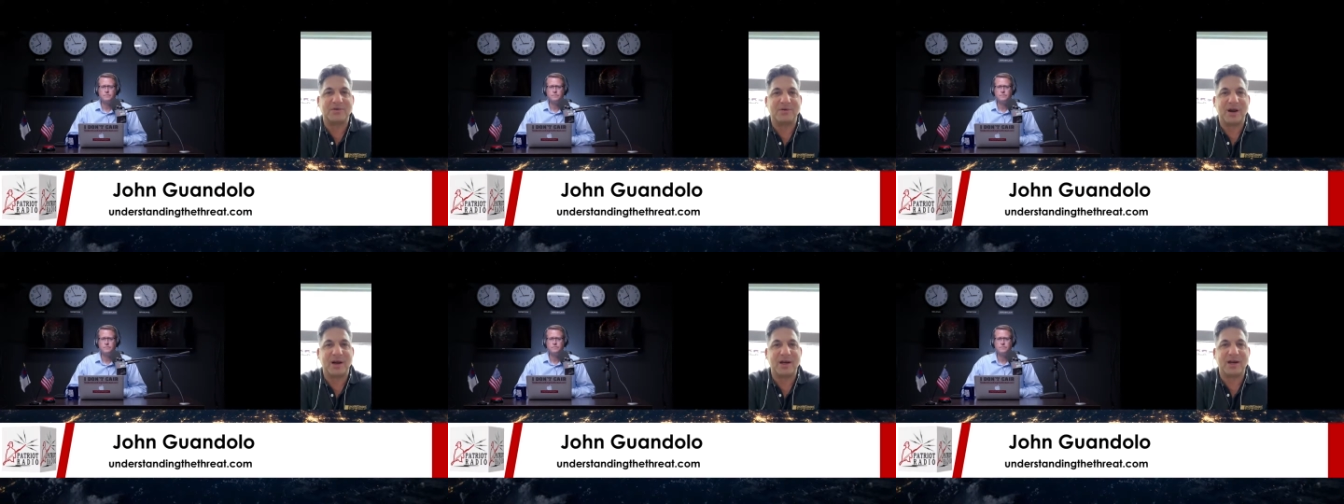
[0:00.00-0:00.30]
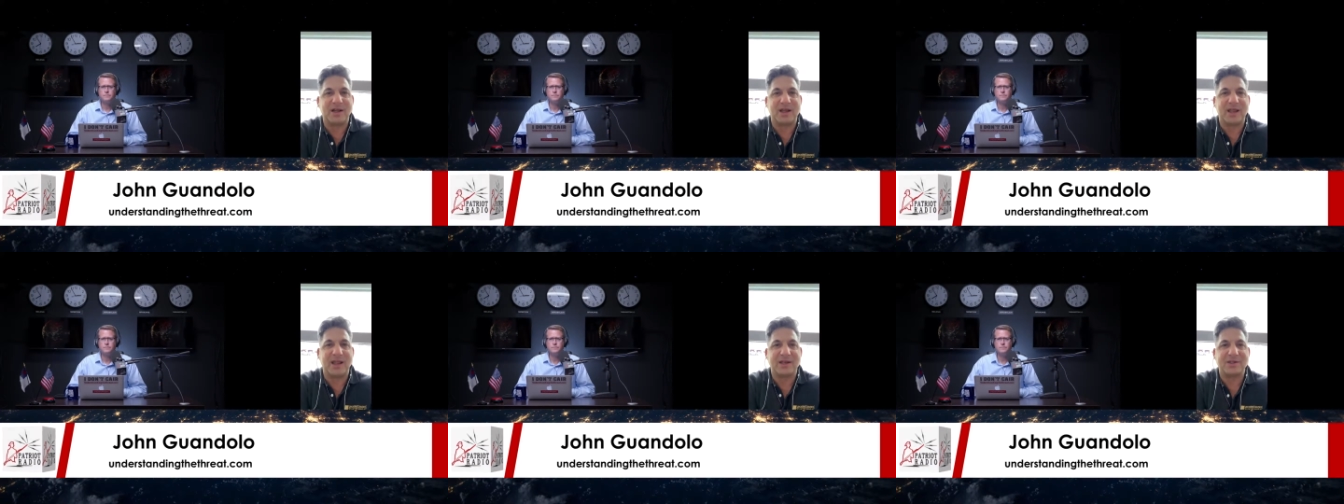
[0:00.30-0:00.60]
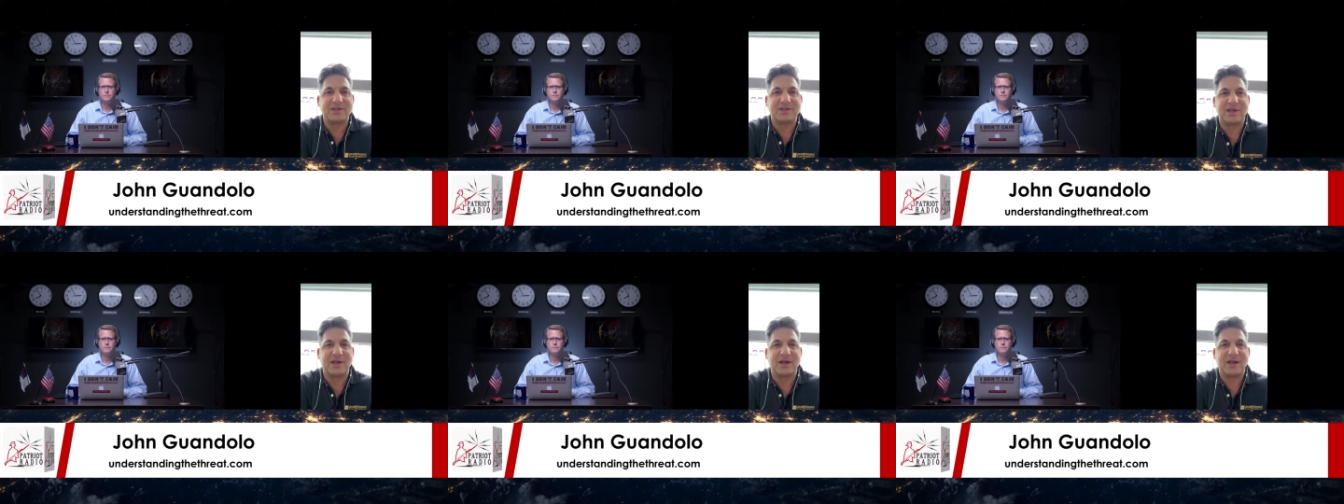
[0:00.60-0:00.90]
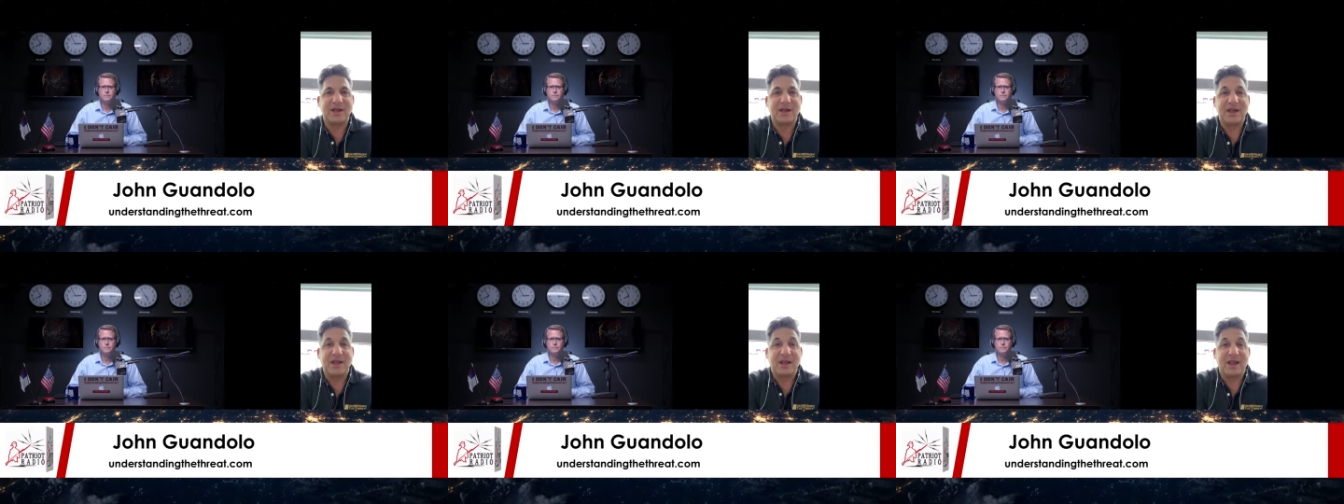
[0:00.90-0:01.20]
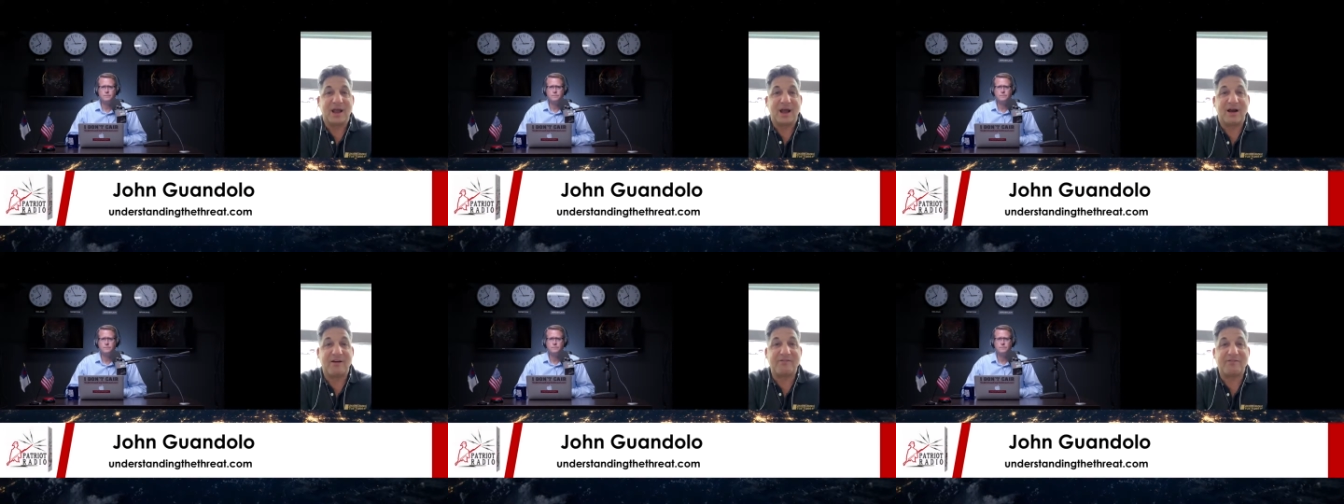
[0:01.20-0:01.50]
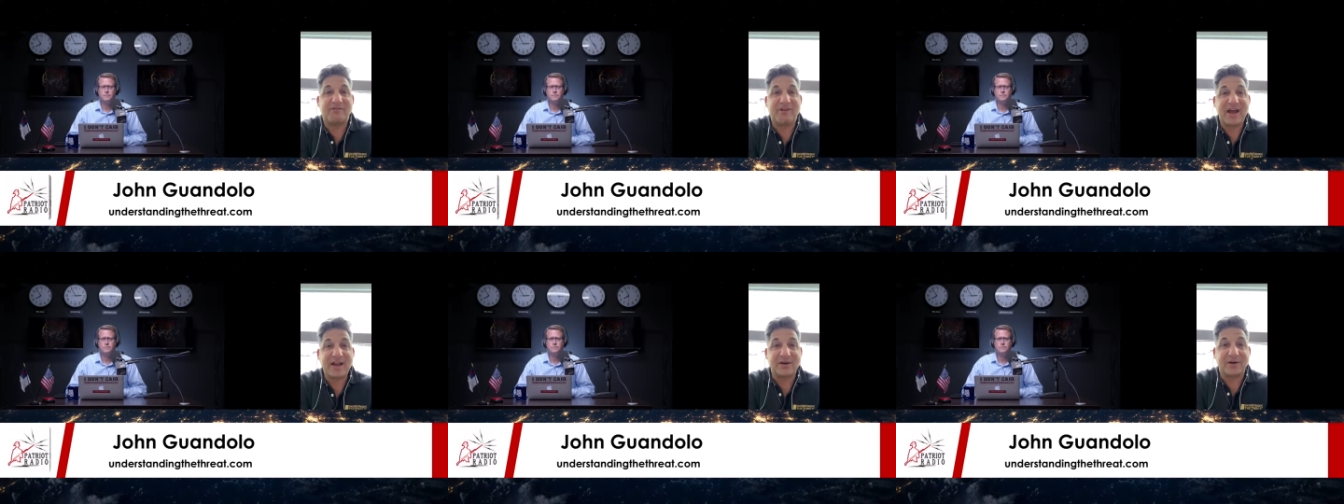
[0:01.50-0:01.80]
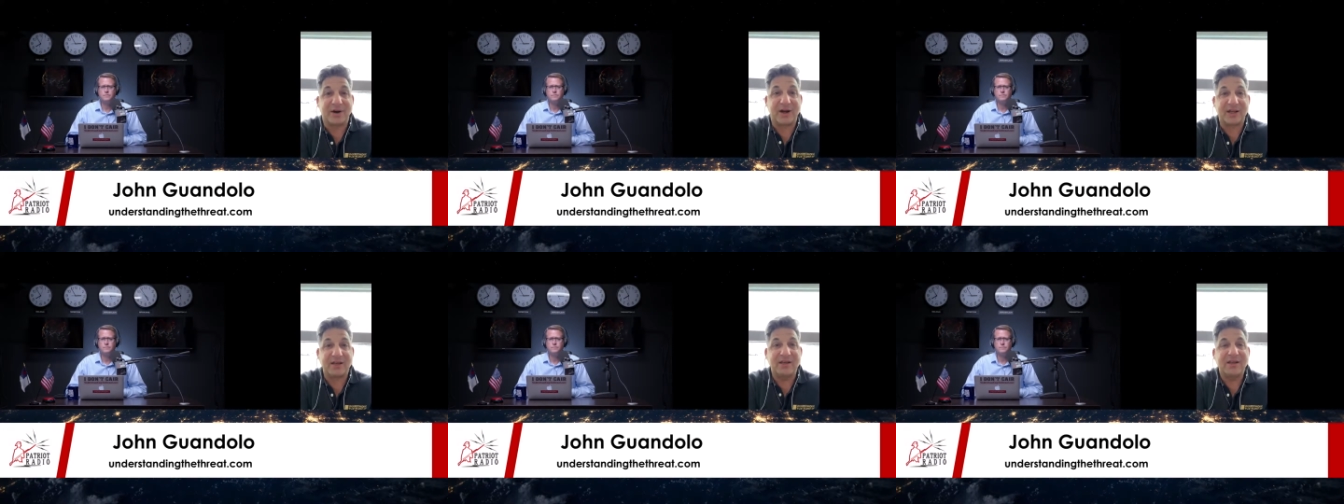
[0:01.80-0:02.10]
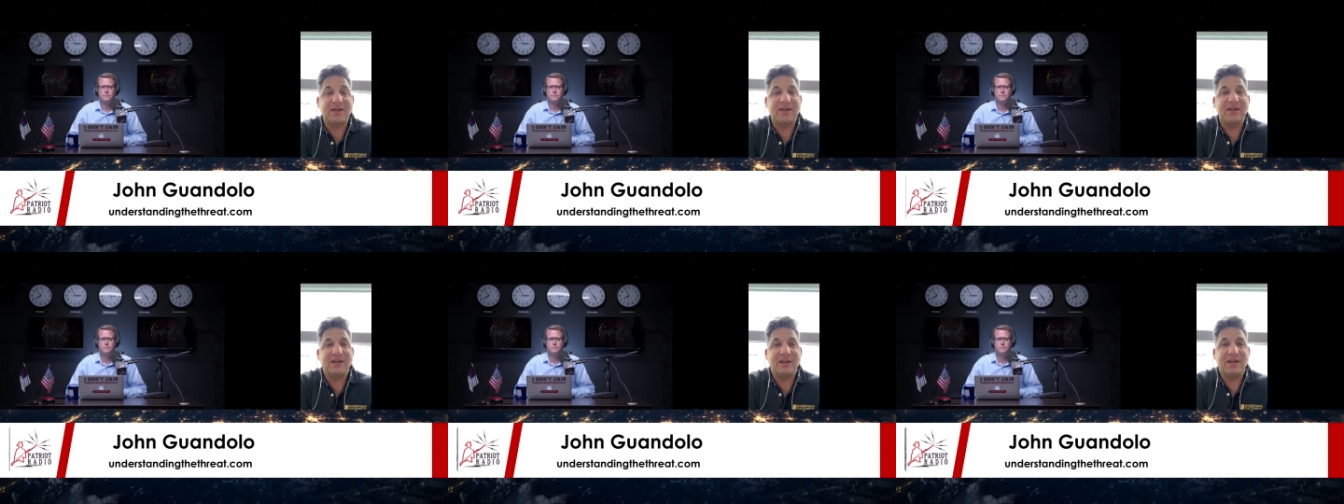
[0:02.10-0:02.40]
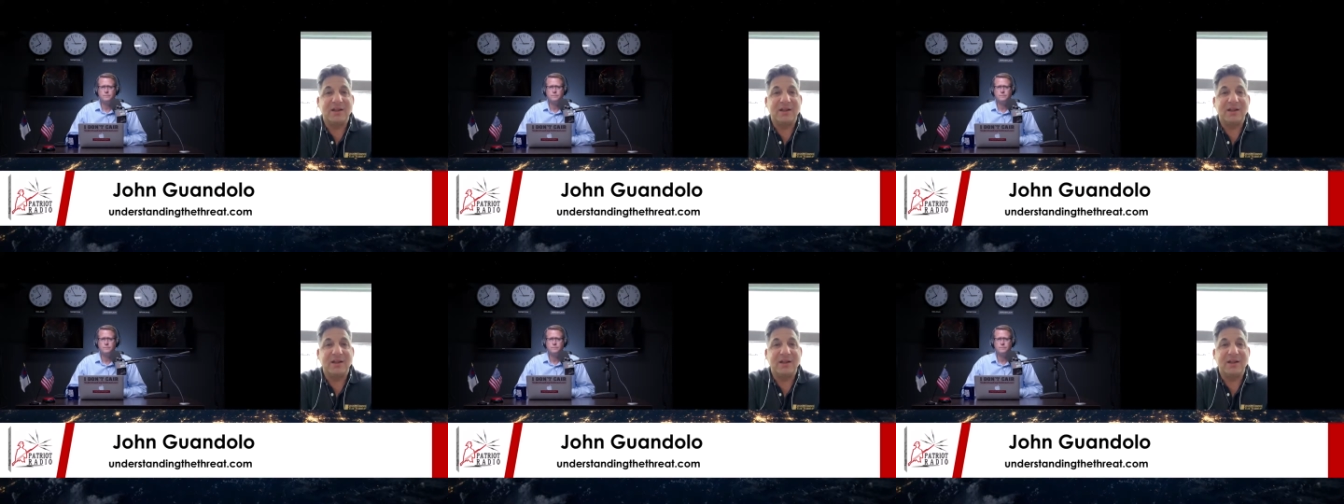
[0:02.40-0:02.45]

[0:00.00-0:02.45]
running against a veteran